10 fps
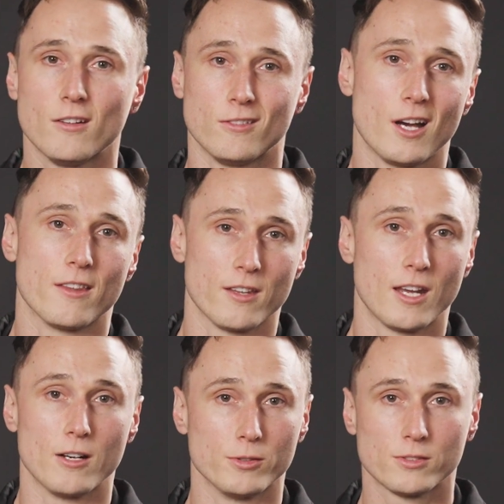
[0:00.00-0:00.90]
rather than
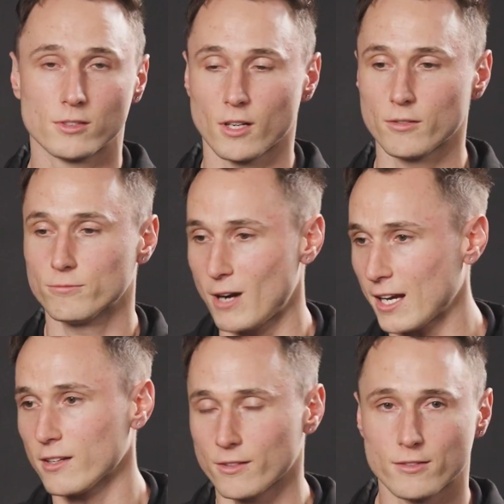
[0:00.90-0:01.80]
hours, you know,
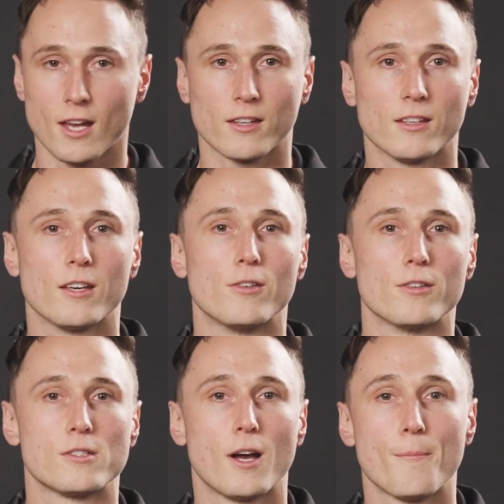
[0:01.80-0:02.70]
racking and stacking kit all
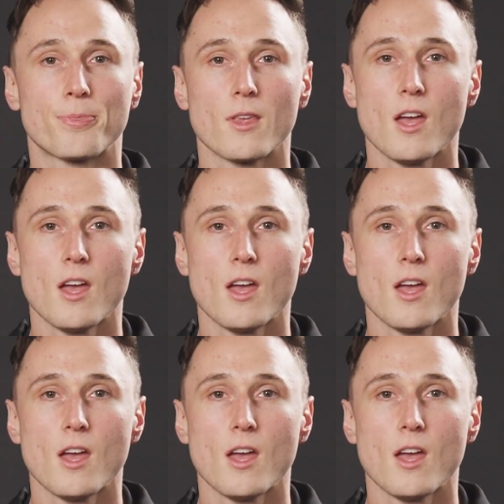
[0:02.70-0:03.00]
the time.